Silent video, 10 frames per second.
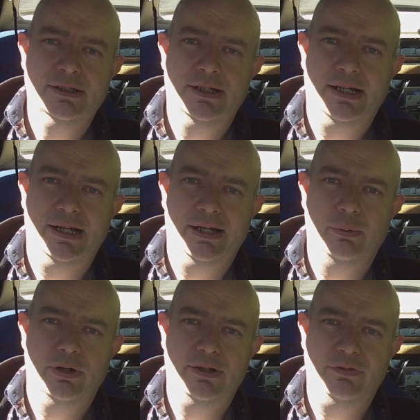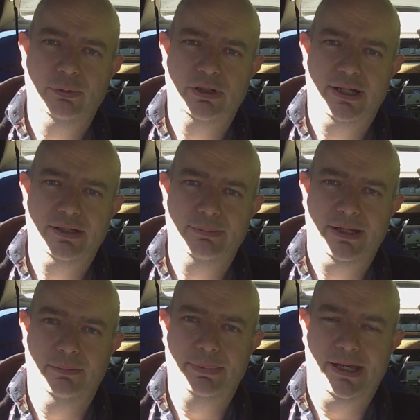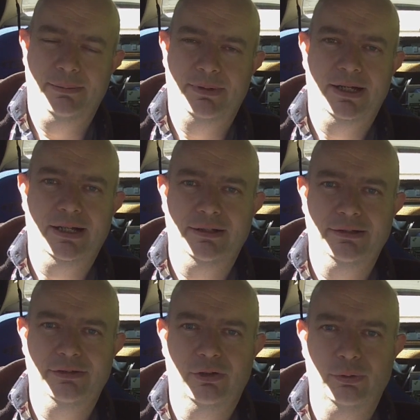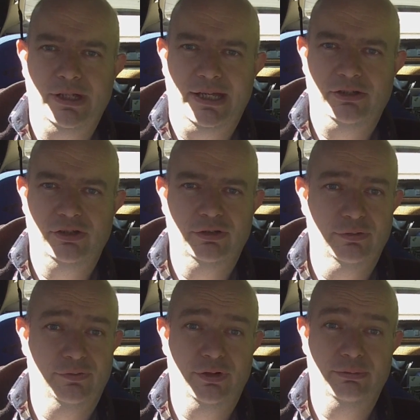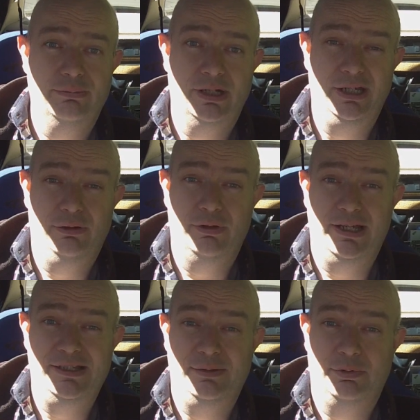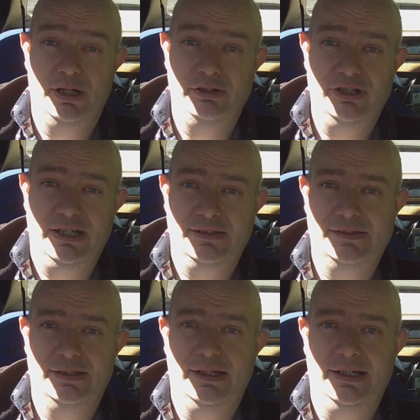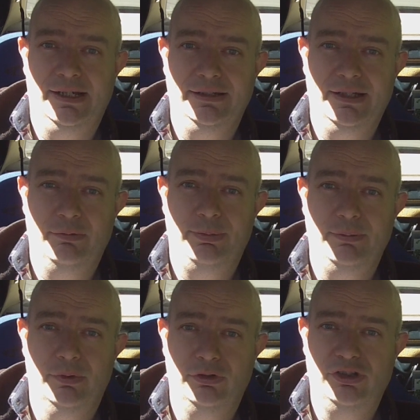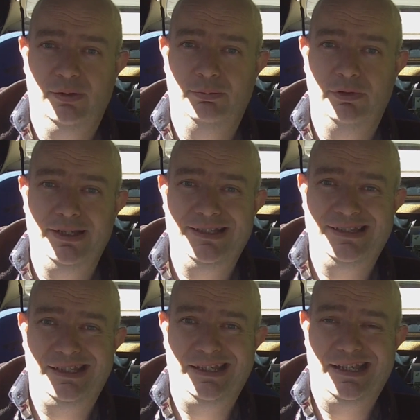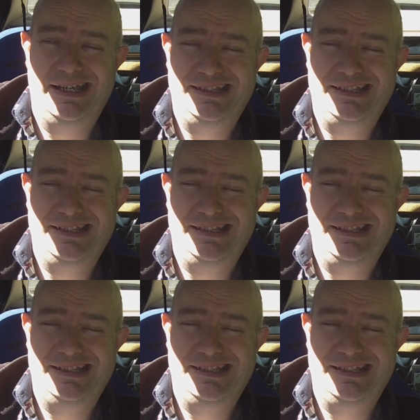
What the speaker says: where if you would like to make a PayPal donation to fund my crazy projects, that would be much appreciated.